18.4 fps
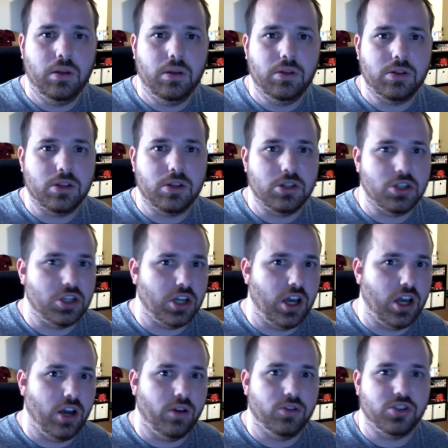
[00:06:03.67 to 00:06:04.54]
the
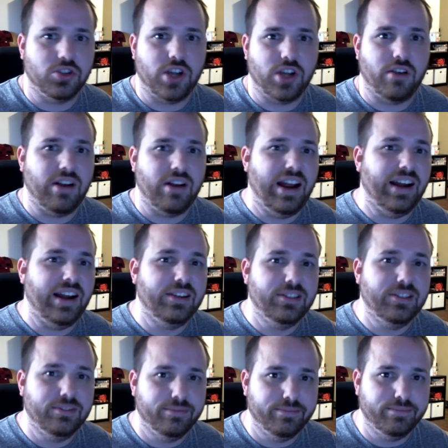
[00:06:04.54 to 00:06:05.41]
Chicago Chirac
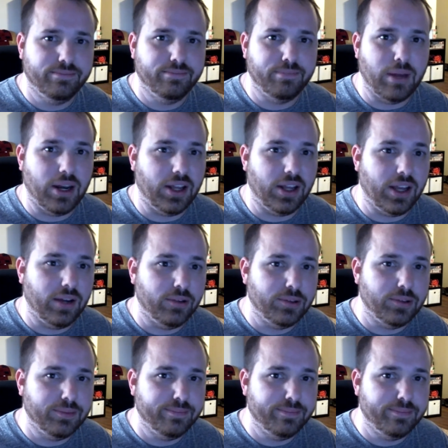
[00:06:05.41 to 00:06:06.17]
body count.